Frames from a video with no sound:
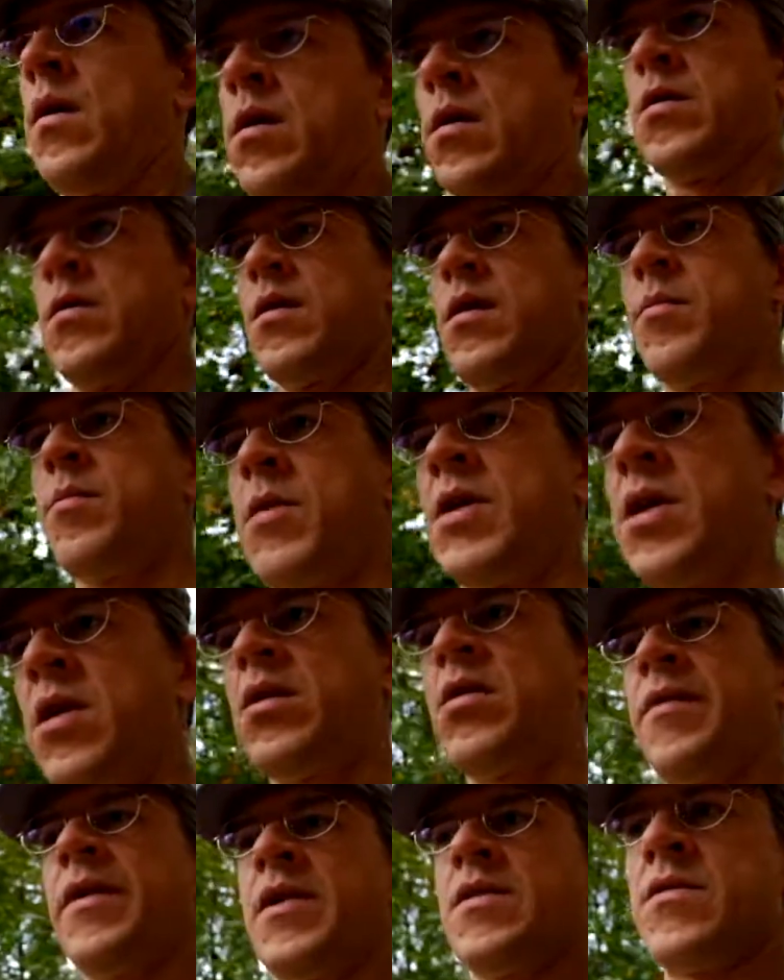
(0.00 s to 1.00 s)
The
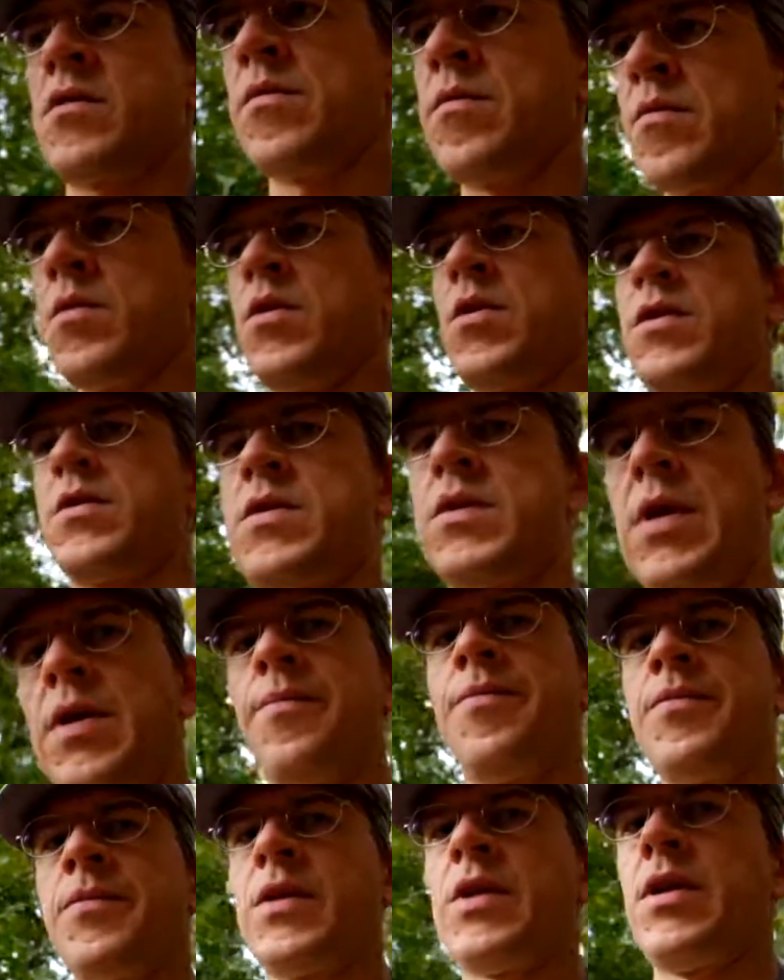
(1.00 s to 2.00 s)
main reason was
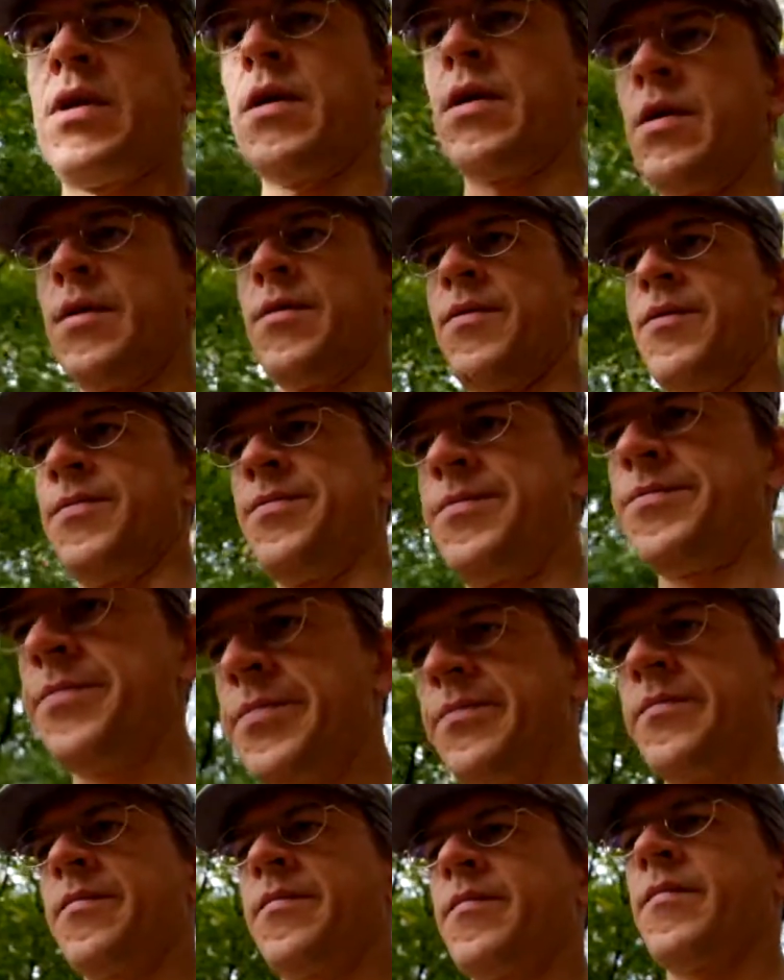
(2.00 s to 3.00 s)
the
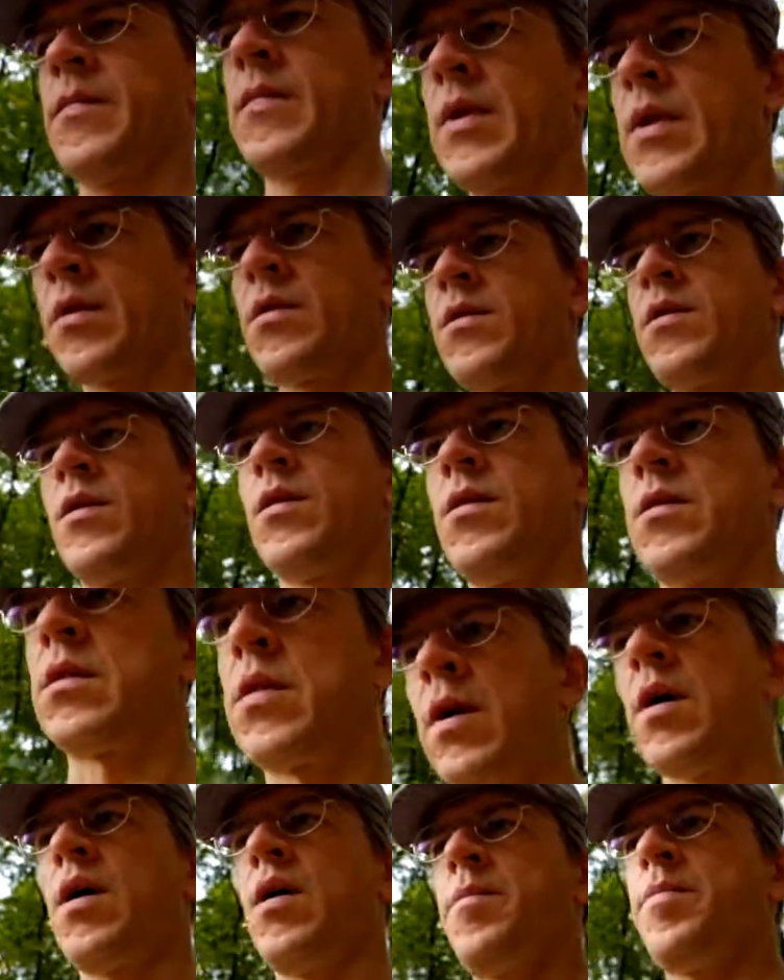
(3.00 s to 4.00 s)

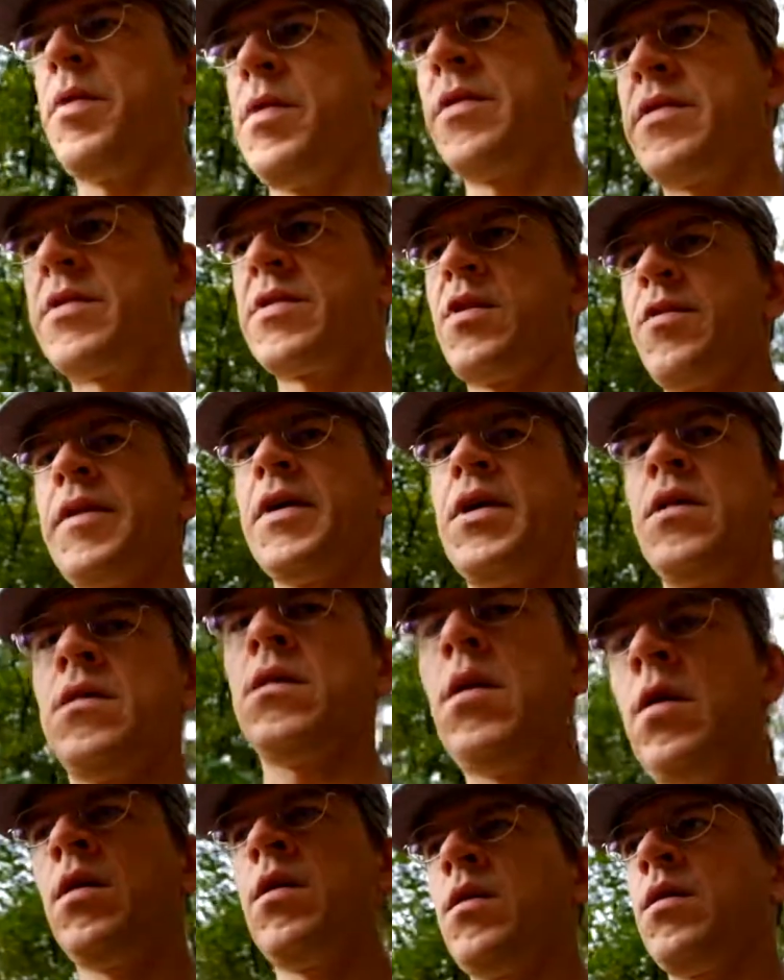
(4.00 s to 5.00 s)
tilt-up screen,
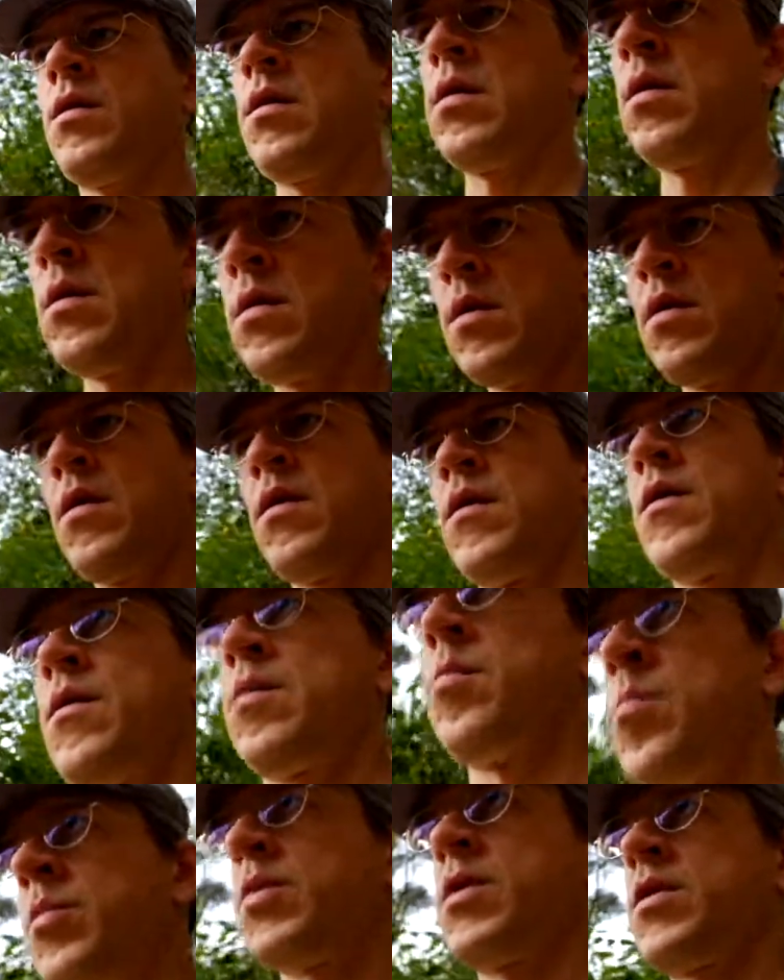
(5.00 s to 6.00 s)

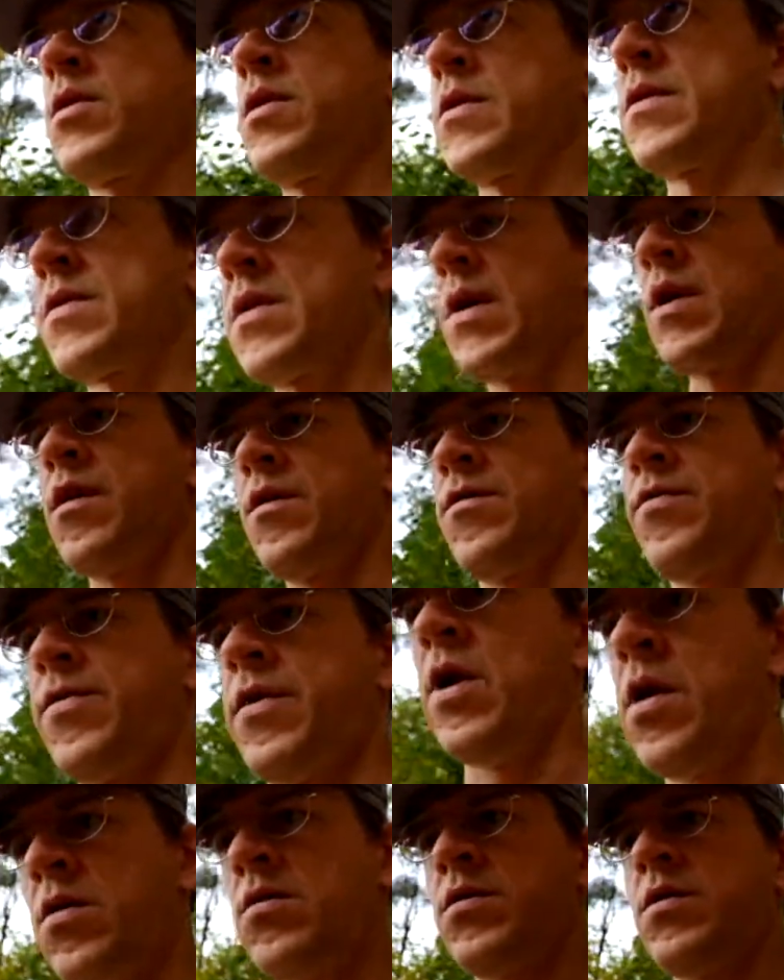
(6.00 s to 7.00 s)
because I
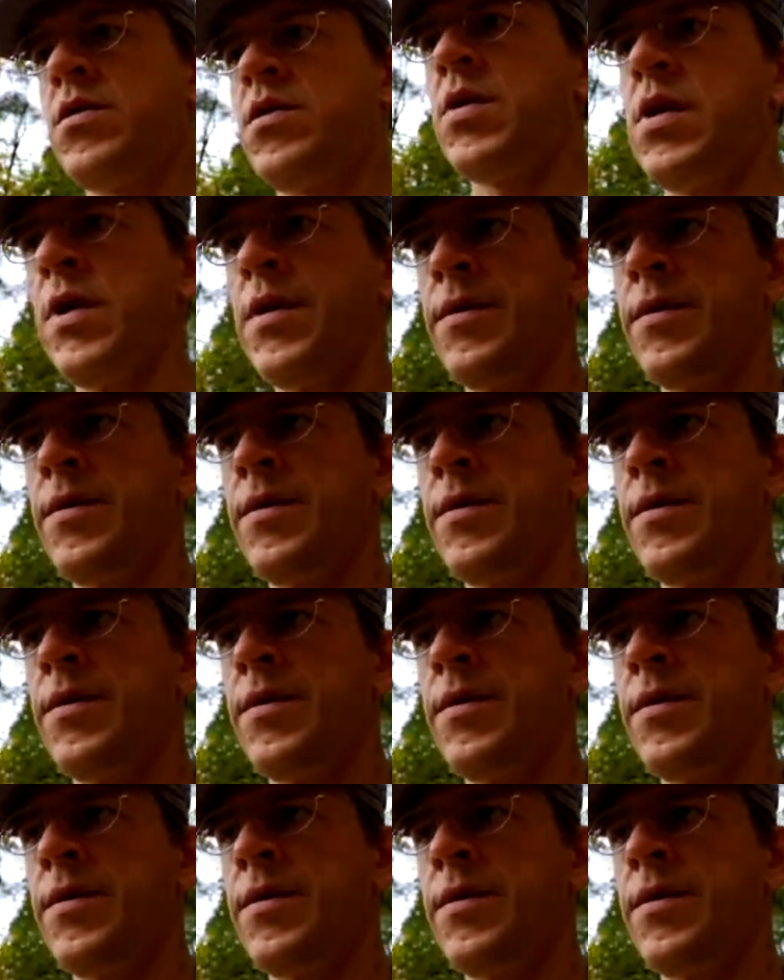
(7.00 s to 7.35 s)
found